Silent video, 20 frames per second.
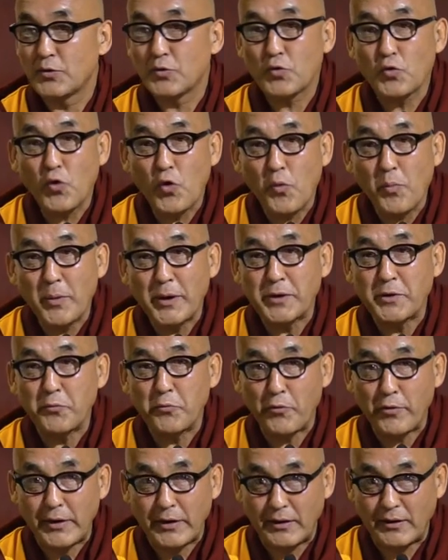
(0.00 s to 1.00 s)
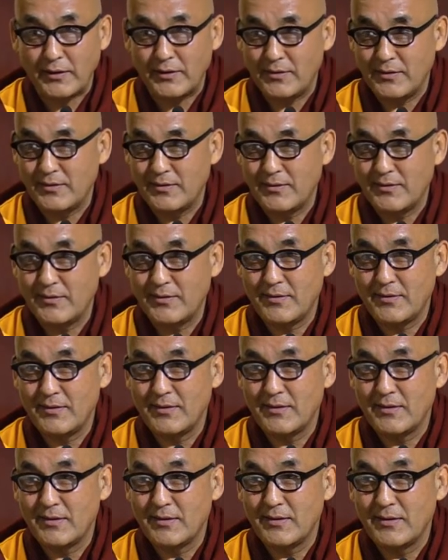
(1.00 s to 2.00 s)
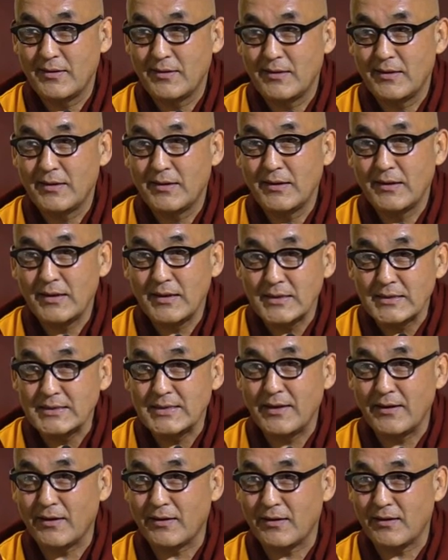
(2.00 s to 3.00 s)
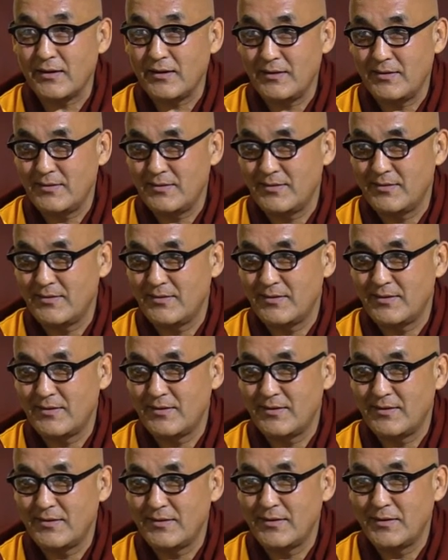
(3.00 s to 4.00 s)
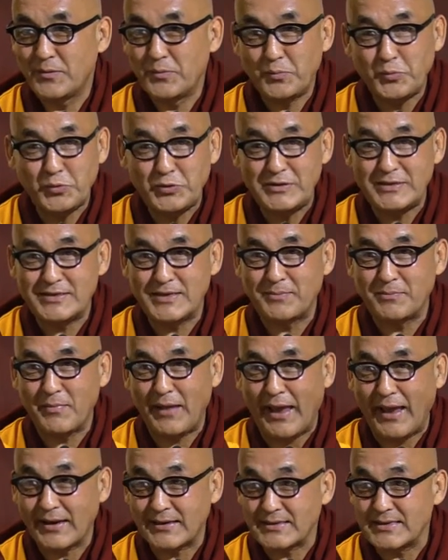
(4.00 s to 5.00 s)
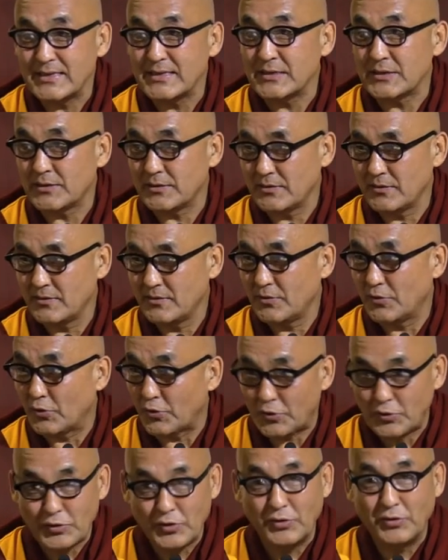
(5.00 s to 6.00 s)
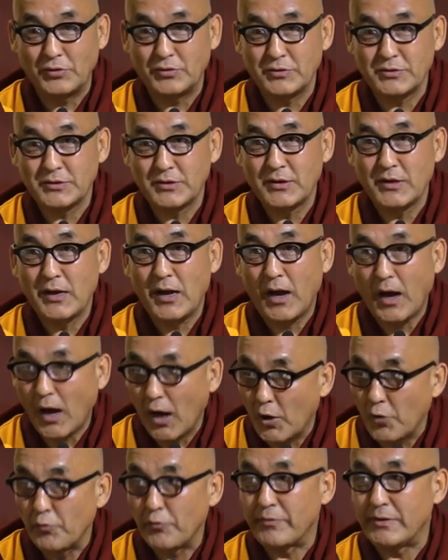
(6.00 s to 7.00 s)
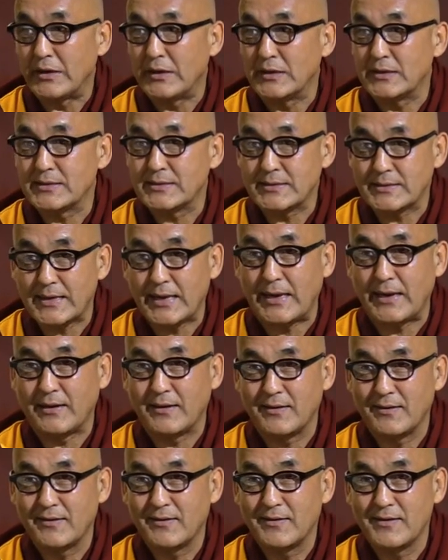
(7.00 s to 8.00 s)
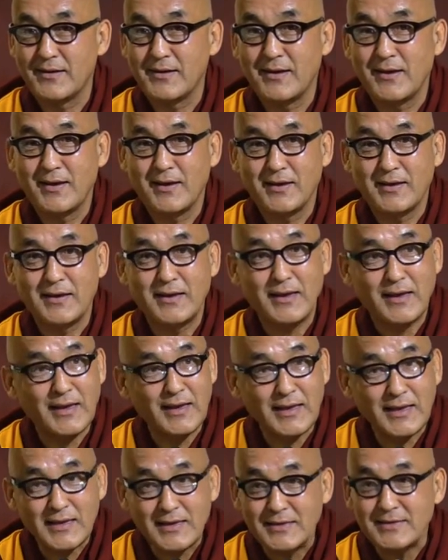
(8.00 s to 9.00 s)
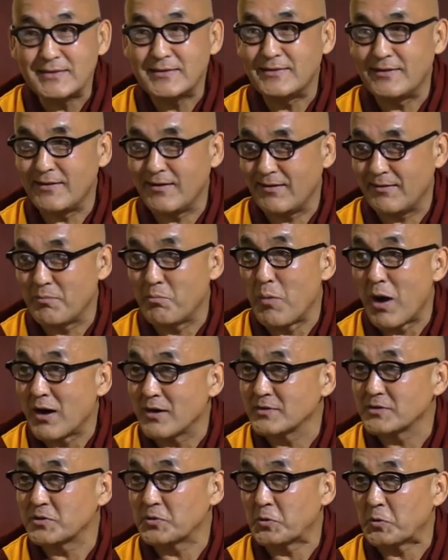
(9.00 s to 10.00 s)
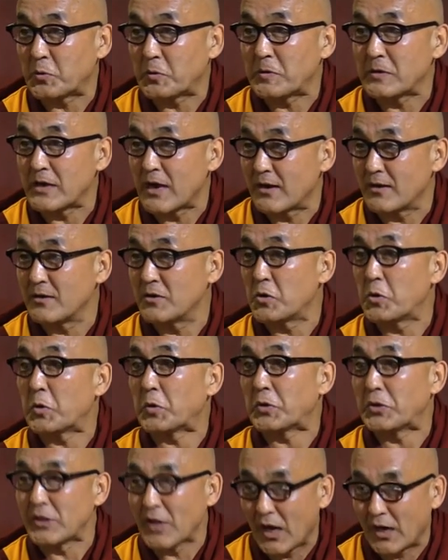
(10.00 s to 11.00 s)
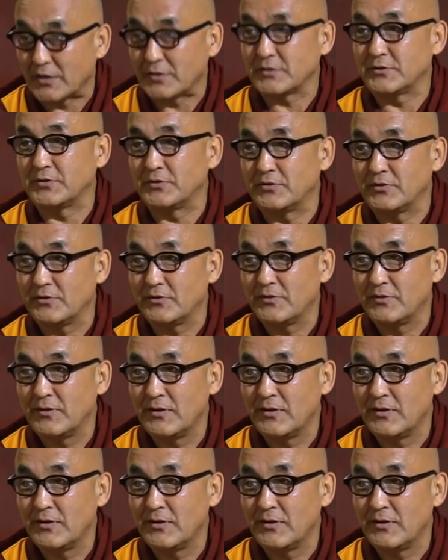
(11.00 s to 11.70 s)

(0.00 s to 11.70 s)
Common way, is there Buddhism exists or not? How we say, is there monks or nun or not, you know?